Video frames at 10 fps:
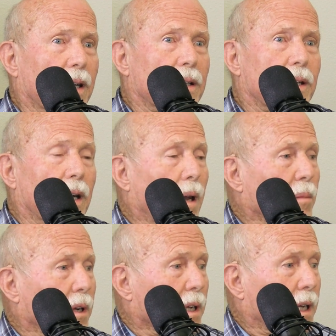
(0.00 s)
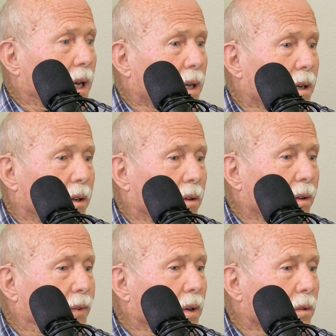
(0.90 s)
he said, "I'm going to kill you
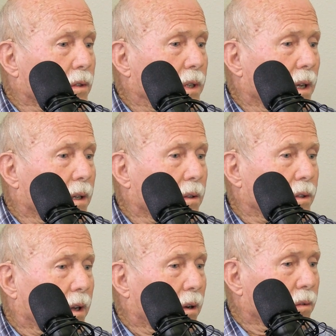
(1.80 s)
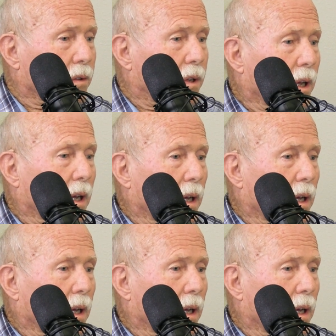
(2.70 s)
if you don't sell those goats."